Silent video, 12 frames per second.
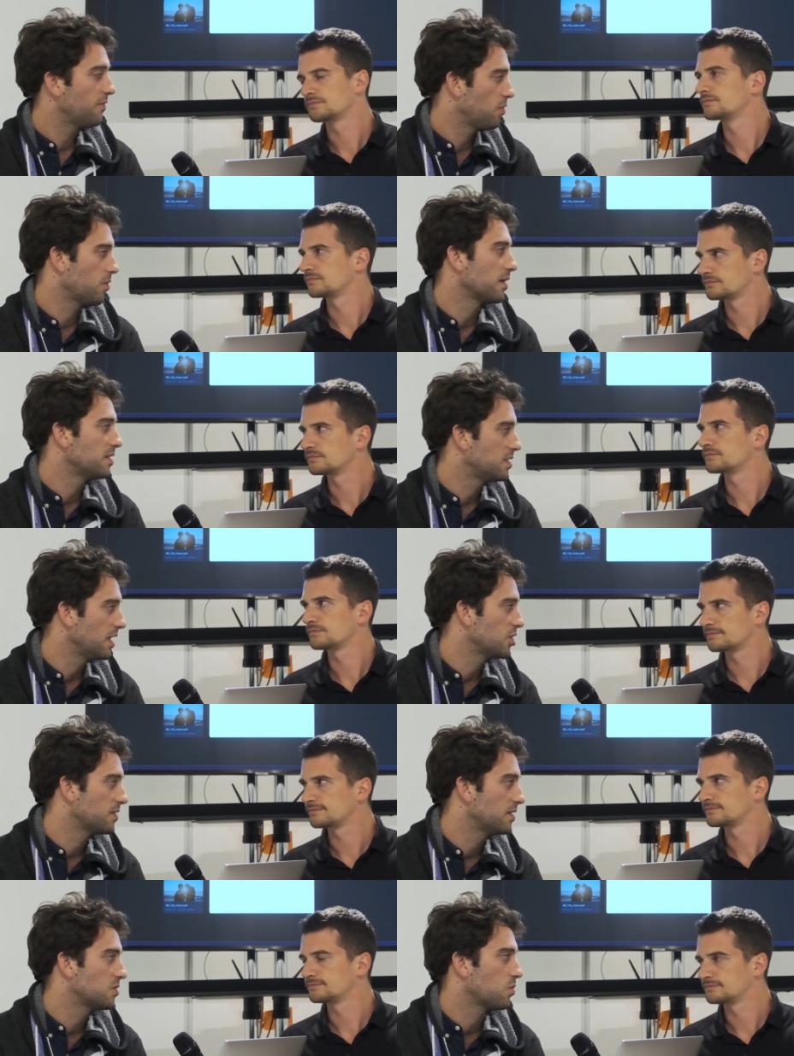Speaker 1: of an
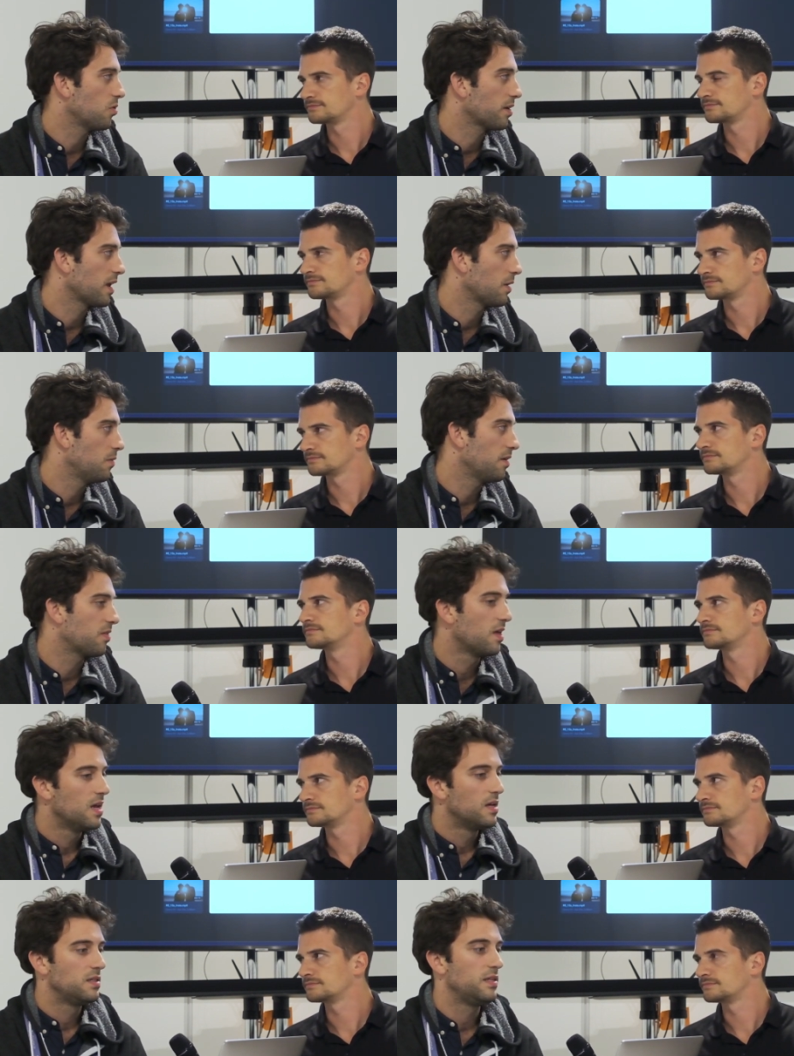organization that's working with
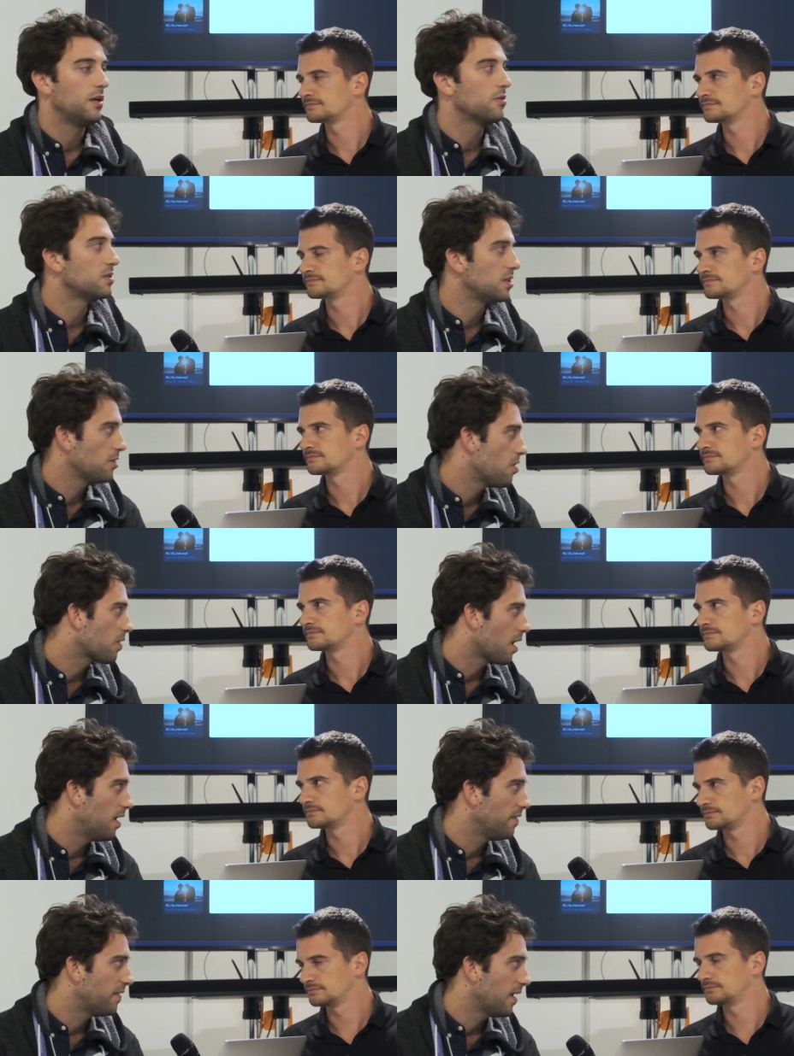tier zero
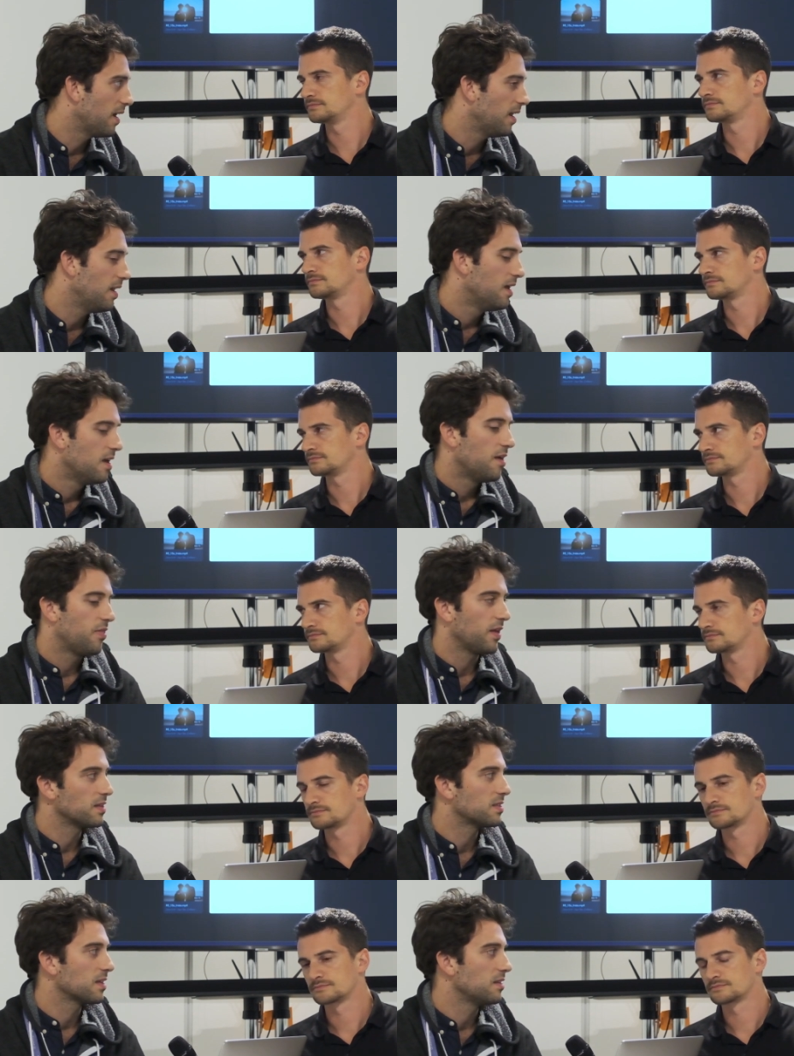content,
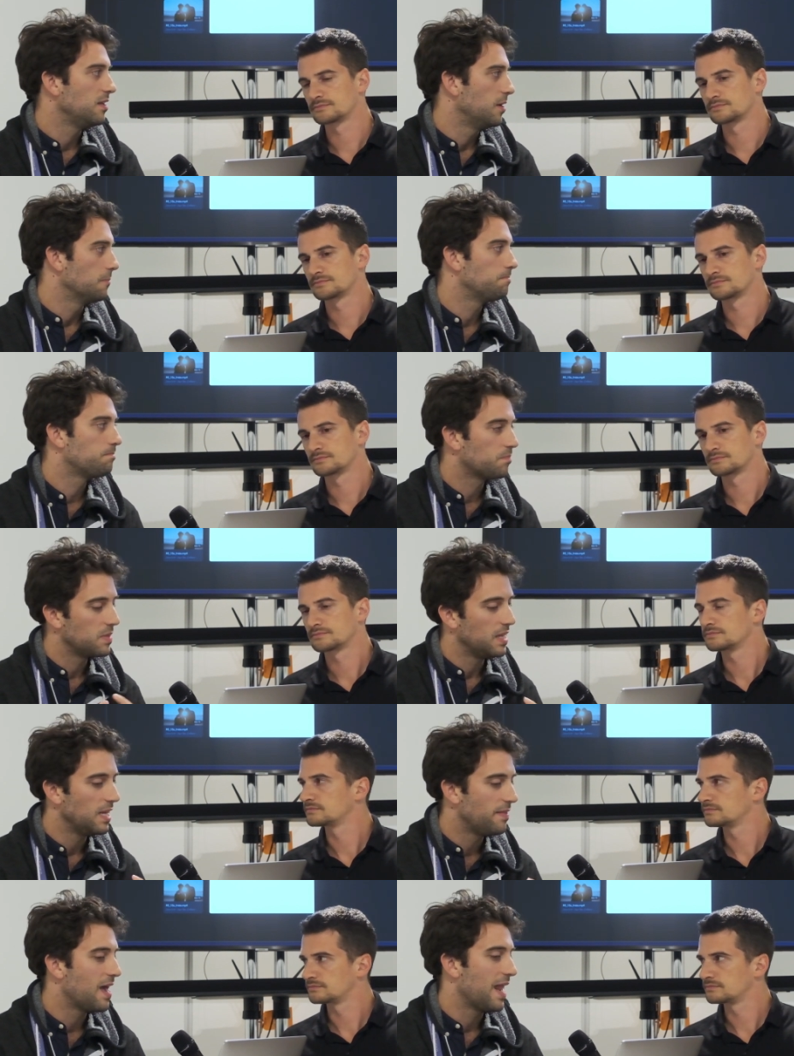things that you know
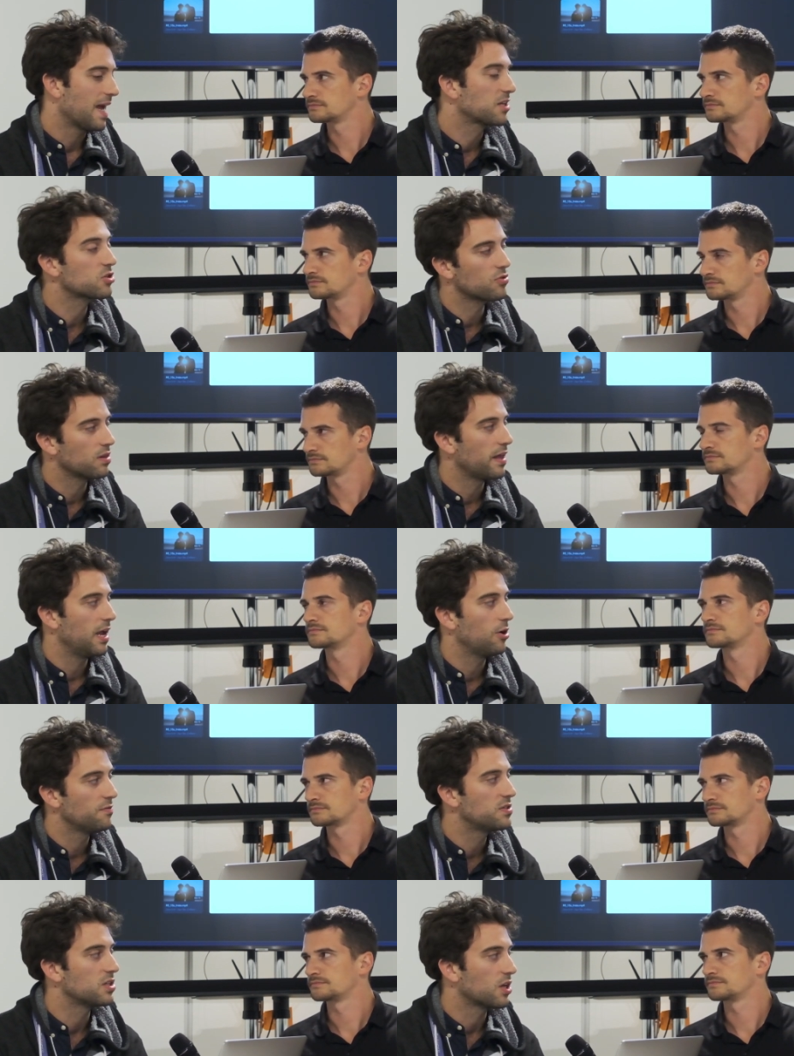need that extra
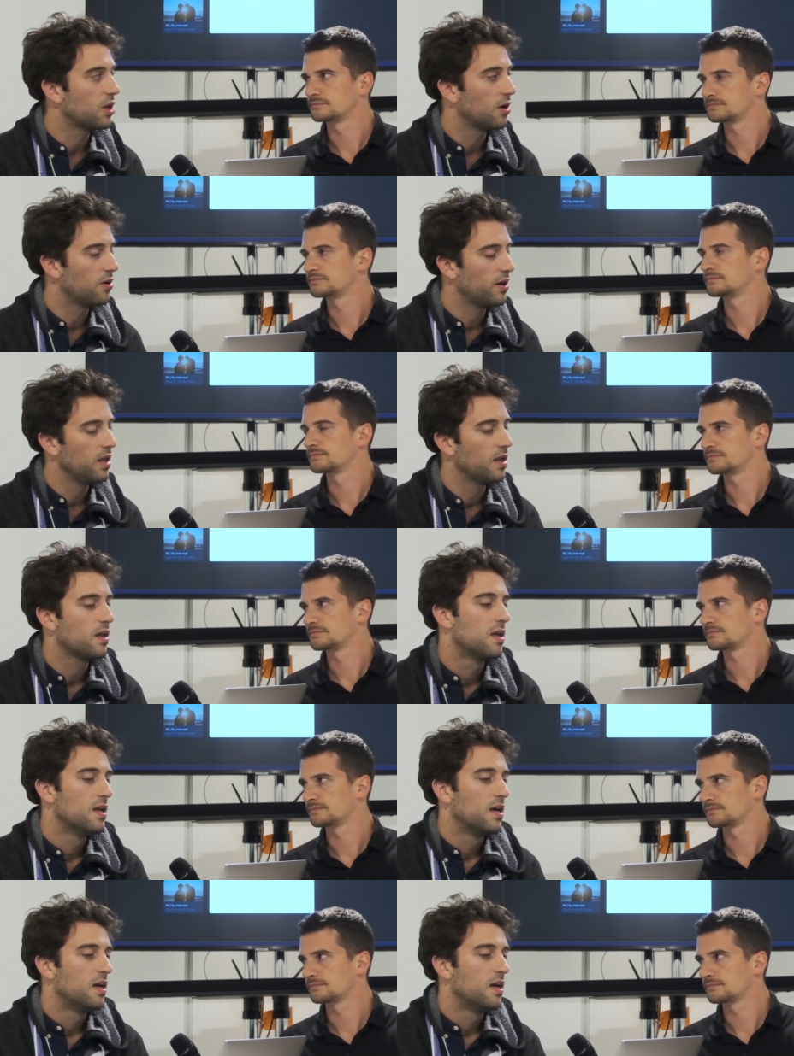layer of security,